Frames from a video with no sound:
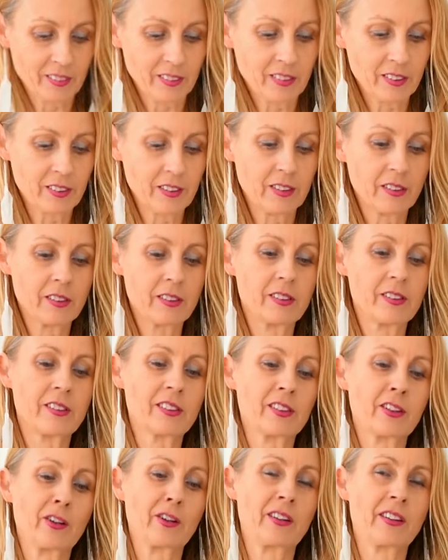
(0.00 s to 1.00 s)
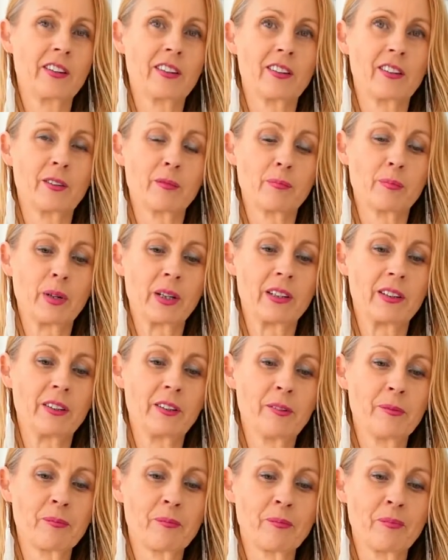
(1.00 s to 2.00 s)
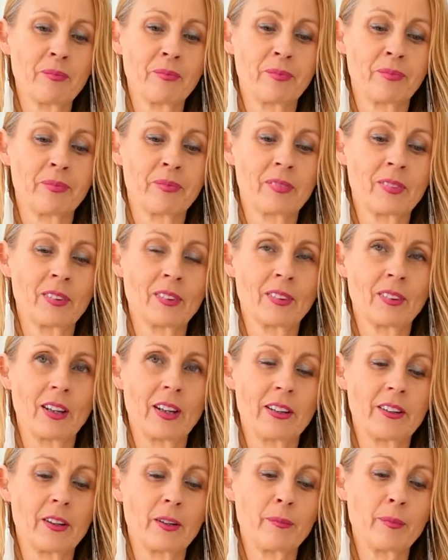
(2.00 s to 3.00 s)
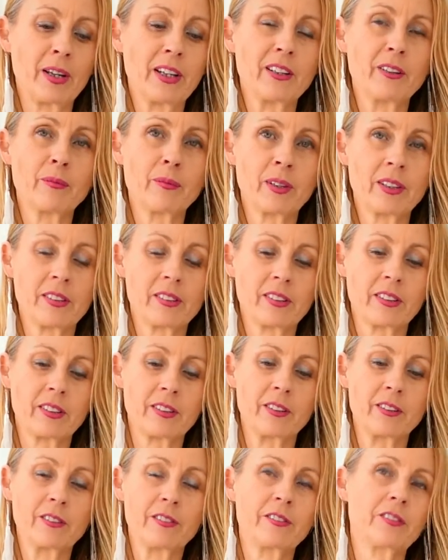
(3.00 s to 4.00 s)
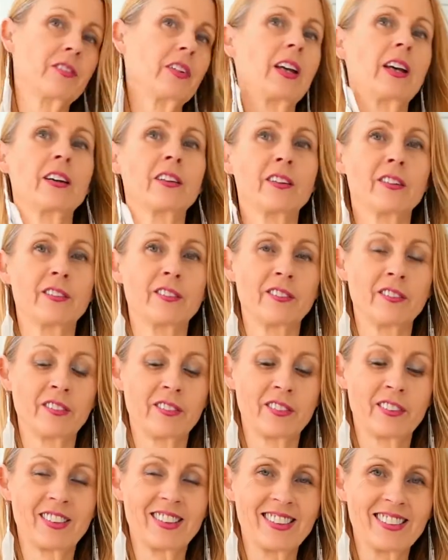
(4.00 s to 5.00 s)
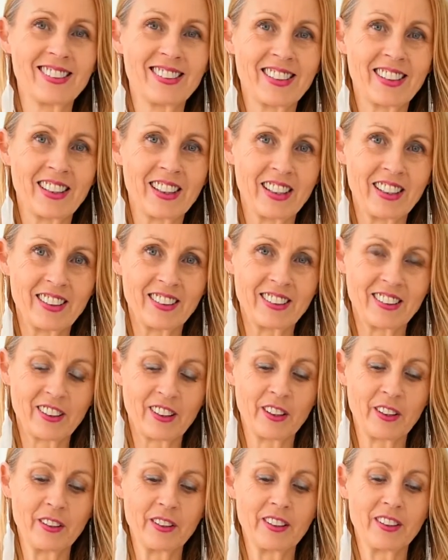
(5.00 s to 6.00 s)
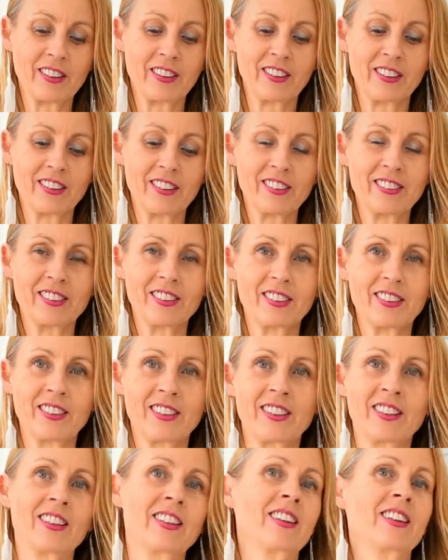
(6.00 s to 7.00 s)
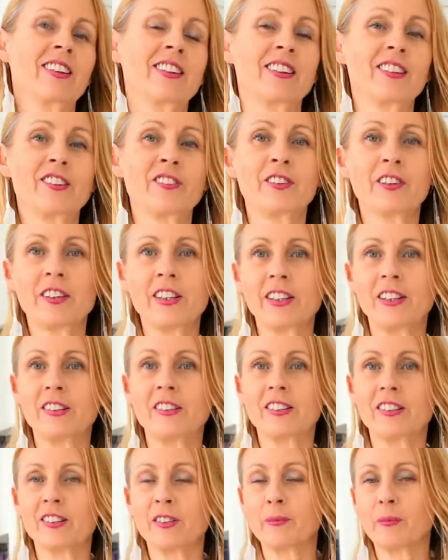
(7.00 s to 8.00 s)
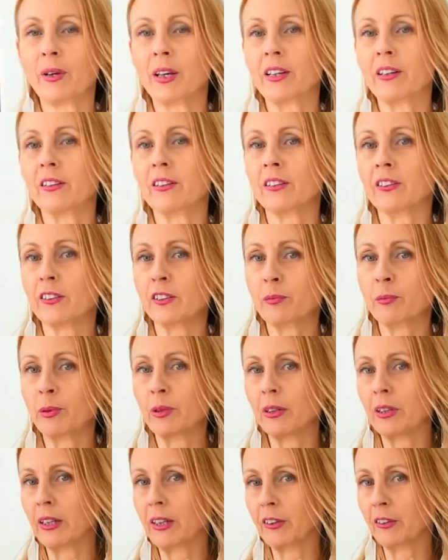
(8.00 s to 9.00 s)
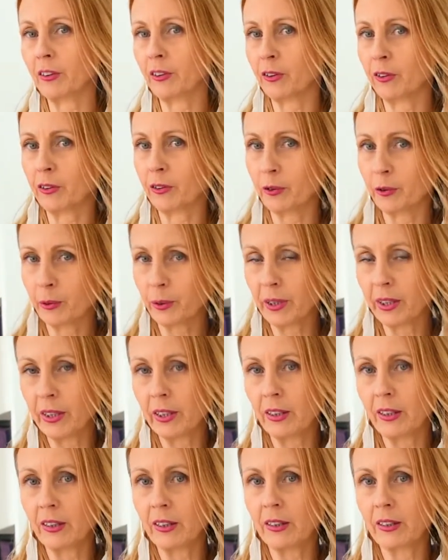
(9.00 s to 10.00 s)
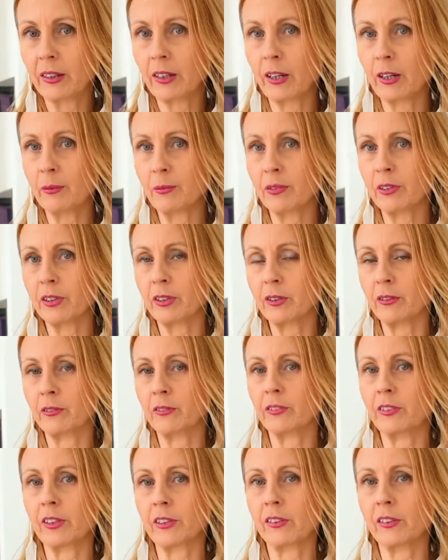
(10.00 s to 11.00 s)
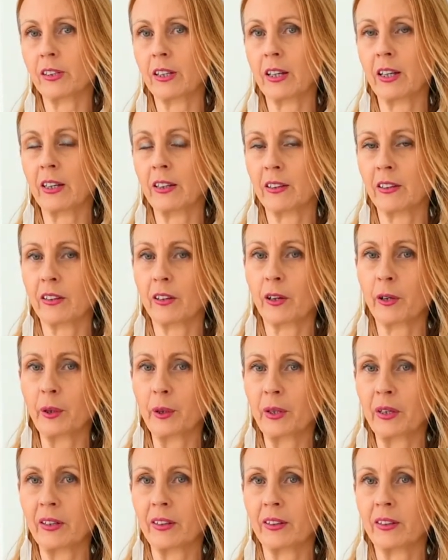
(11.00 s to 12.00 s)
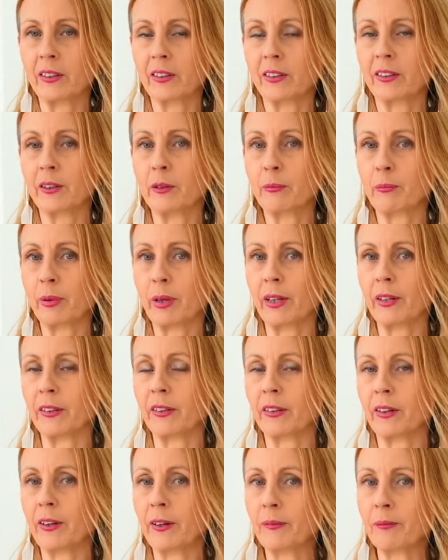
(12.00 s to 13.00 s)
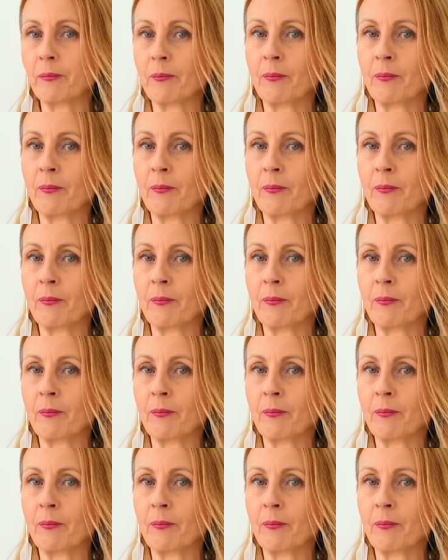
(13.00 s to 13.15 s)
So this is coconut butter, and I made it myself out of desiccated coconut. It's very easy to make. You just put like 3 cups of desiccated coconut in a blender,